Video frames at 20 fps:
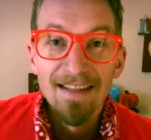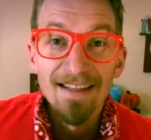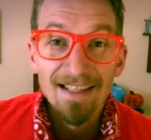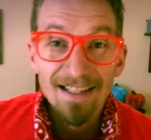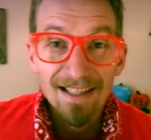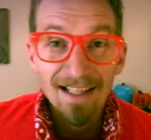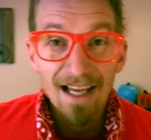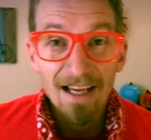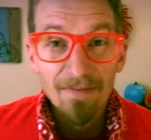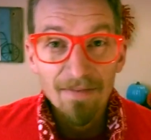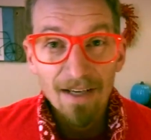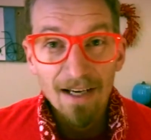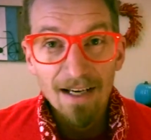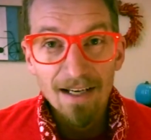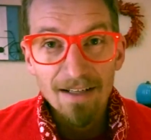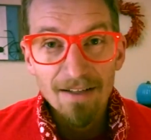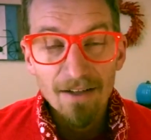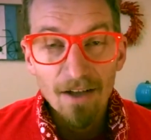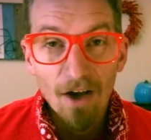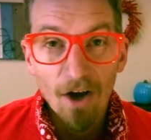in this life,
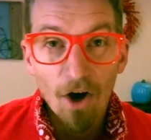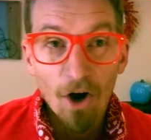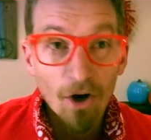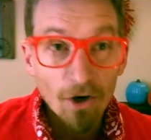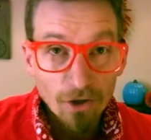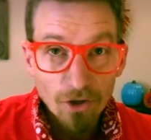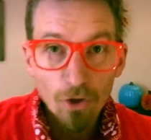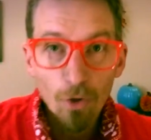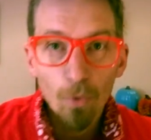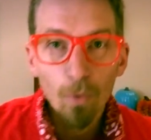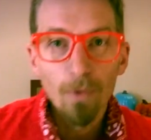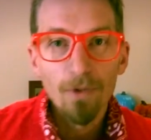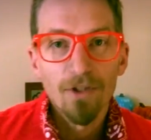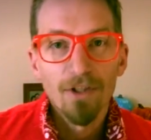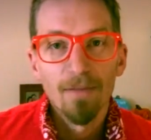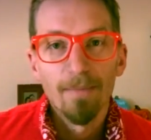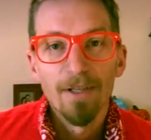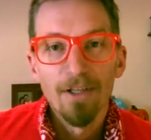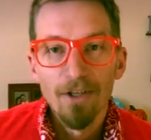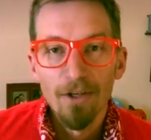guys, are tools
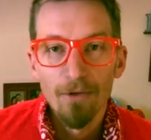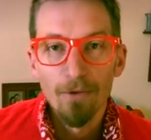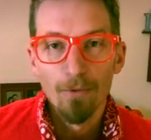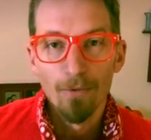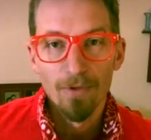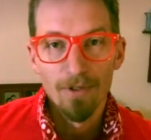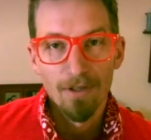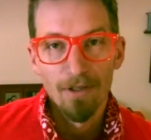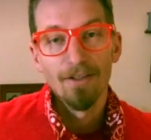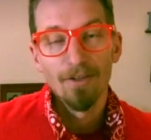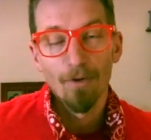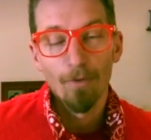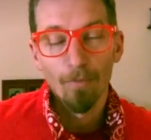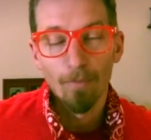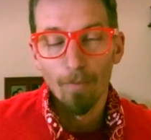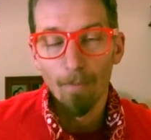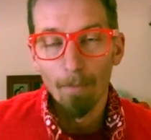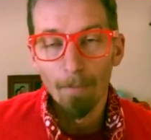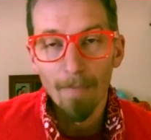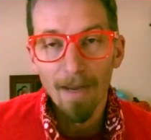to be used.
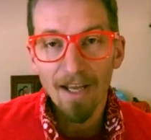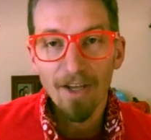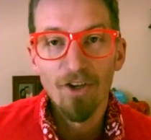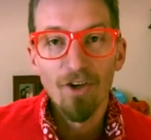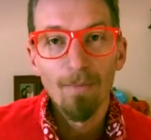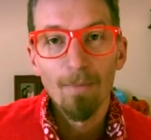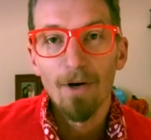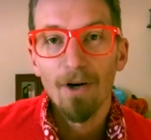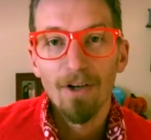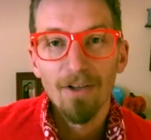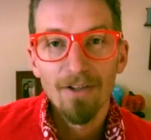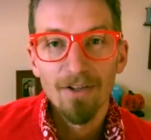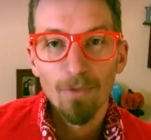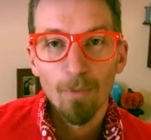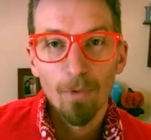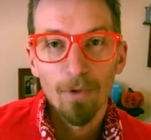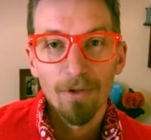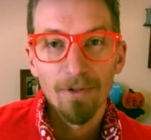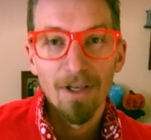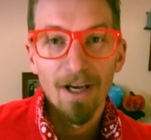So make your mark in
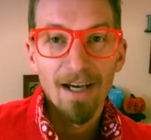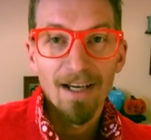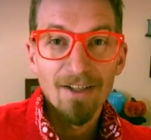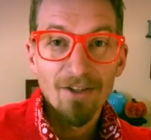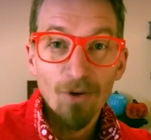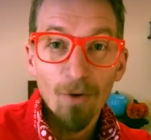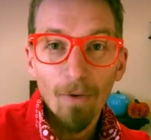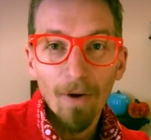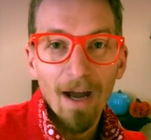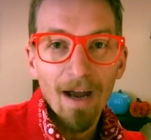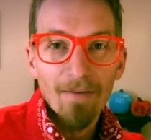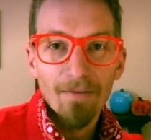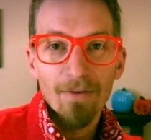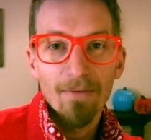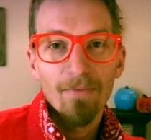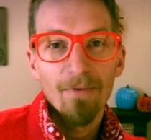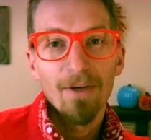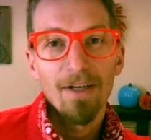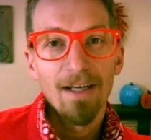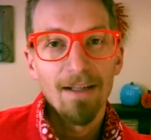this world, guys. Don't ever
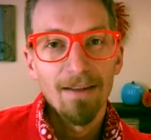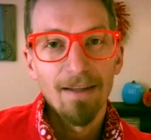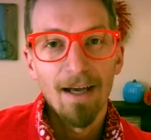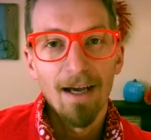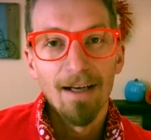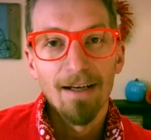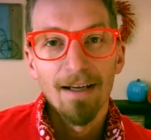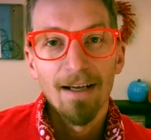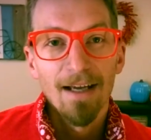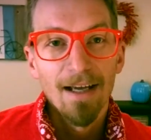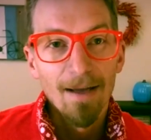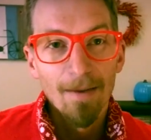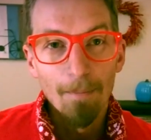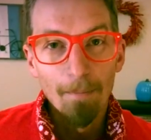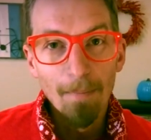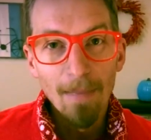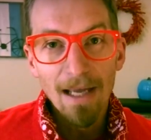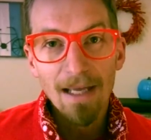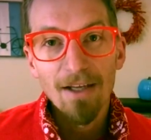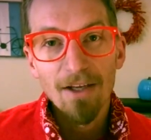forget that.
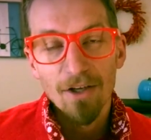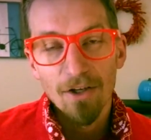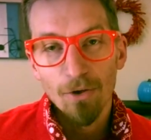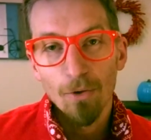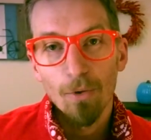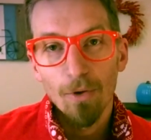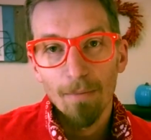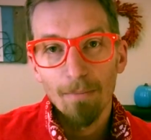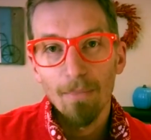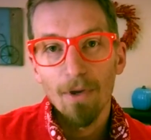Make your